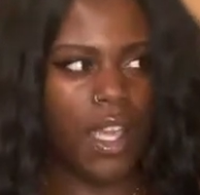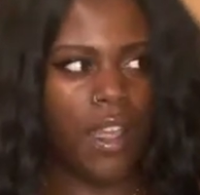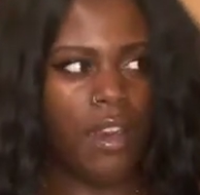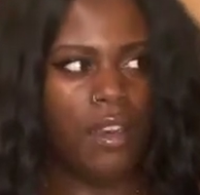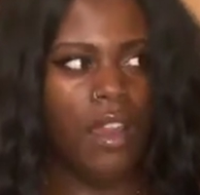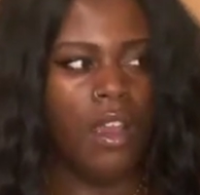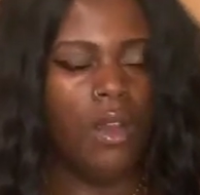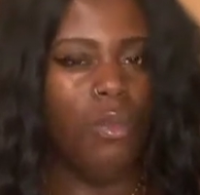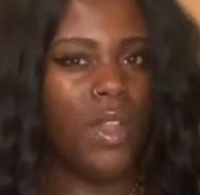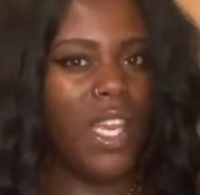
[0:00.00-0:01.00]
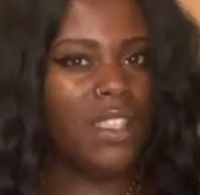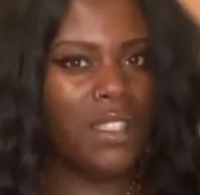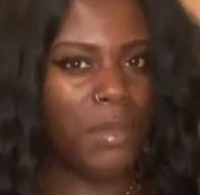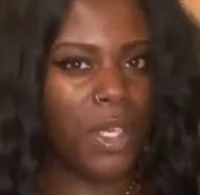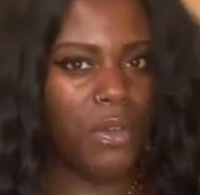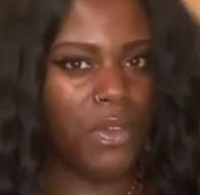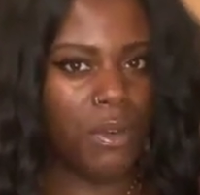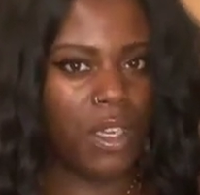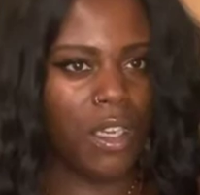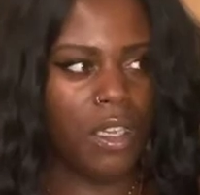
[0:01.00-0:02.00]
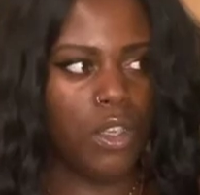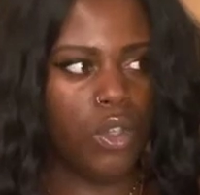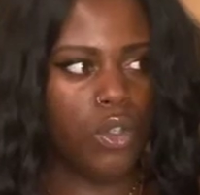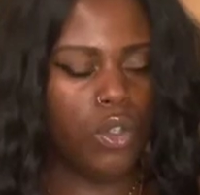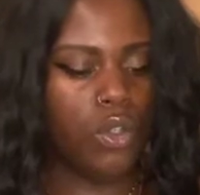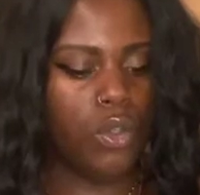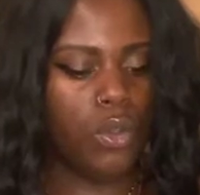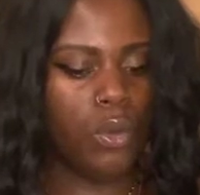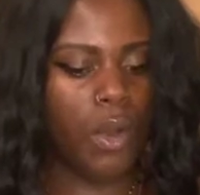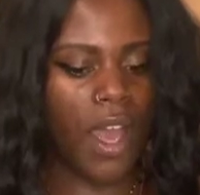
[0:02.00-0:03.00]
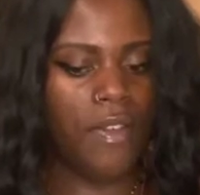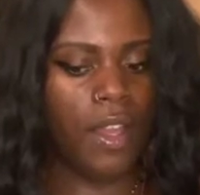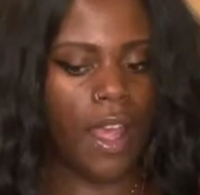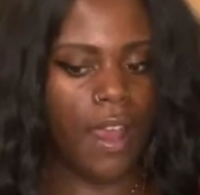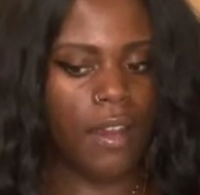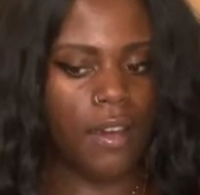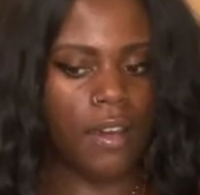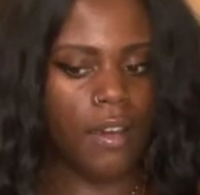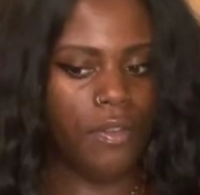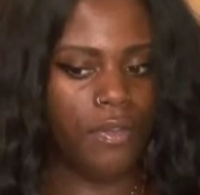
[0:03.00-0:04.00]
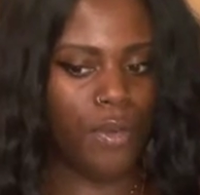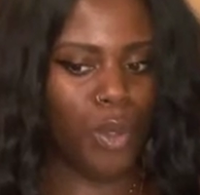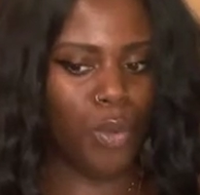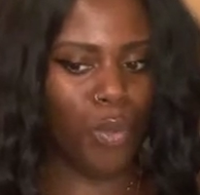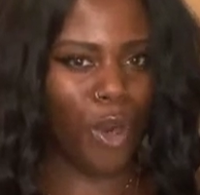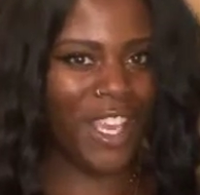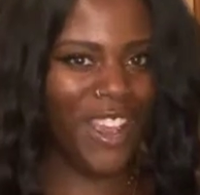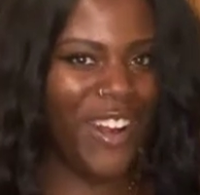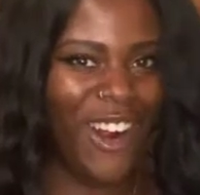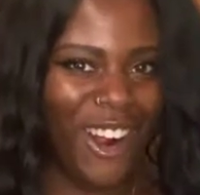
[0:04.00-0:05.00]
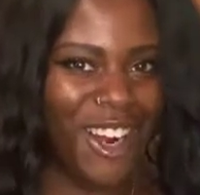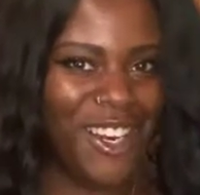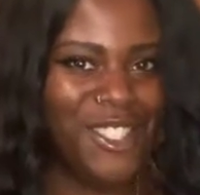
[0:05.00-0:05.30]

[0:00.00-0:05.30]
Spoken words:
And when that doesn't make you feel good, you have a lack of working hard.